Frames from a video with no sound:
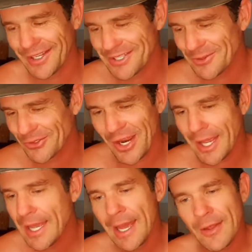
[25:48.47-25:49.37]
She was like, I'm
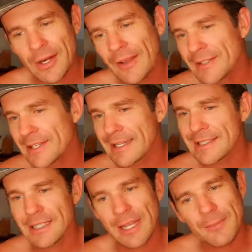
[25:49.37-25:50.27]
not going to have sex
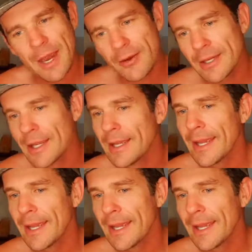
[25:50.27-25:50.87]
until I'm married.